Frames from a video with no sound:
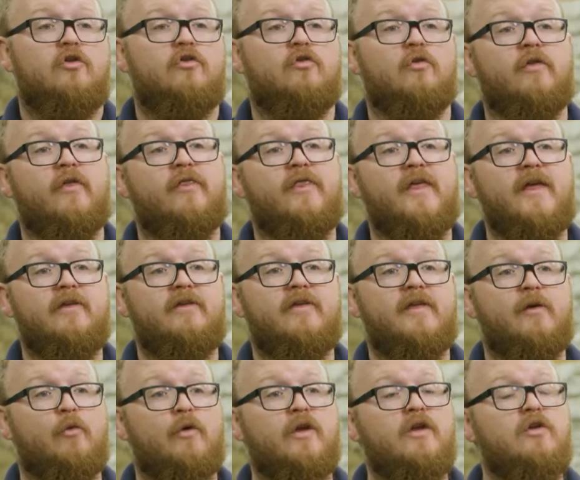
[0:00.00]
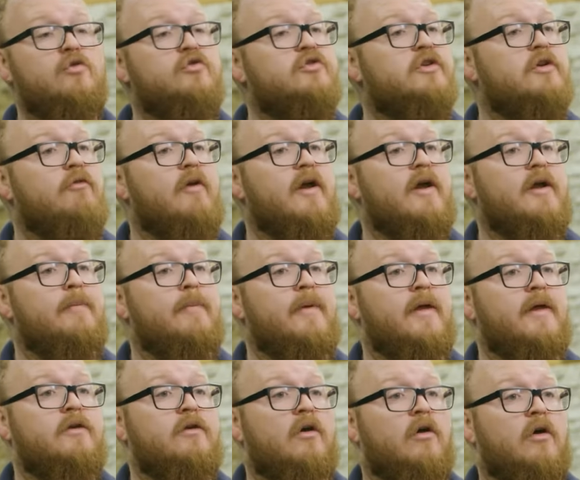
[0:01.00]
So the things that we usually
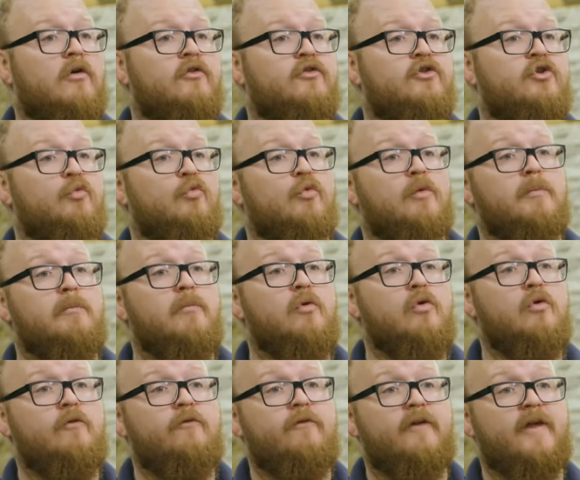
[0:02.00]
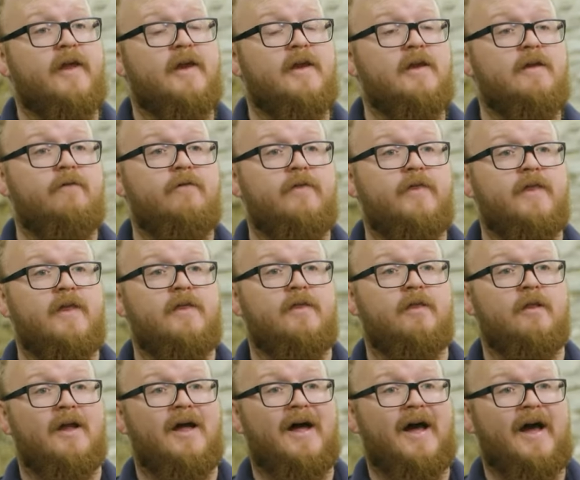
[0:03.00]
recommend are to remove any of the
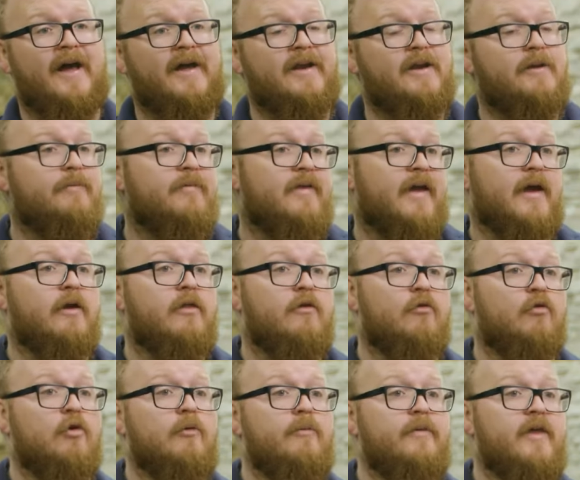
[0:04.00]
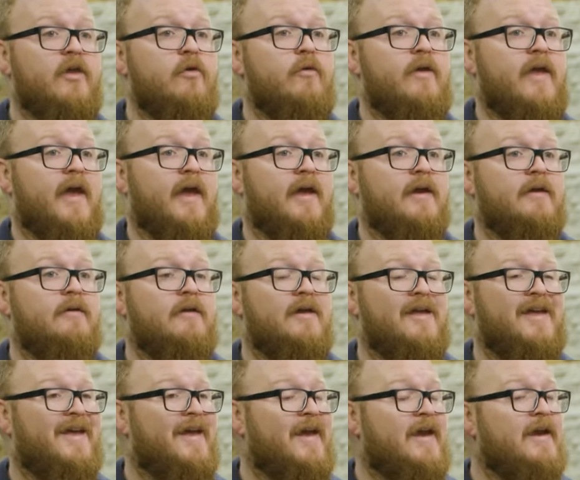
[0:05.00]
items out of the room that you can.
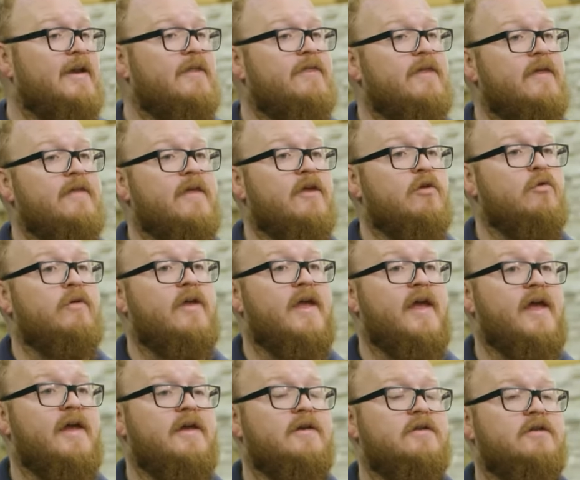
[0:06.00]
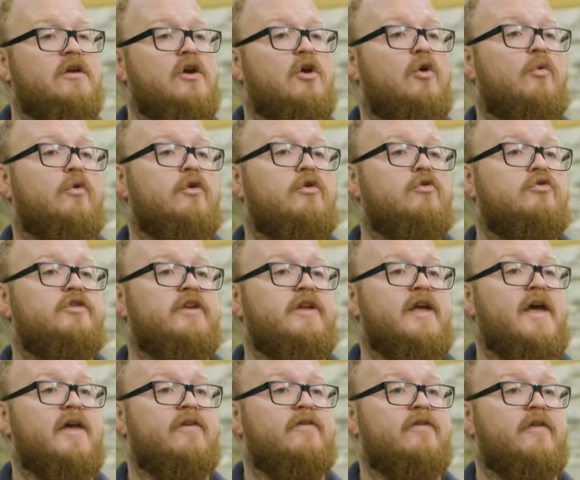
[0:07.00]
Anything that you can't, we usually
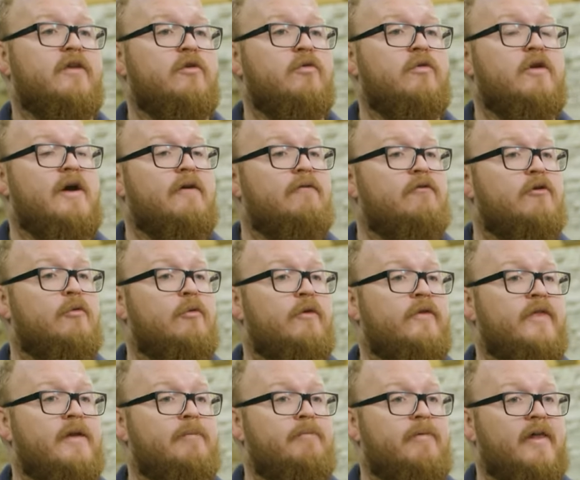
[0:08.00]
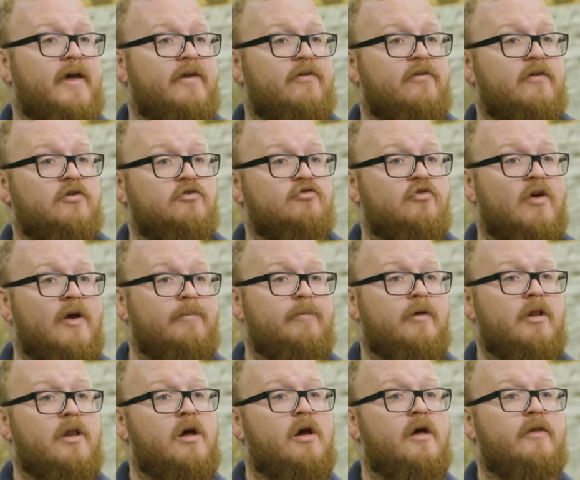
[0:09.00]
ask that you cover it with a plastic drop
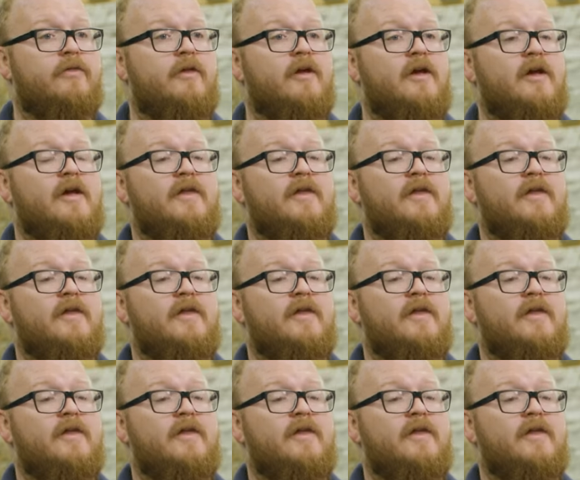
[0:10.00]
cloth.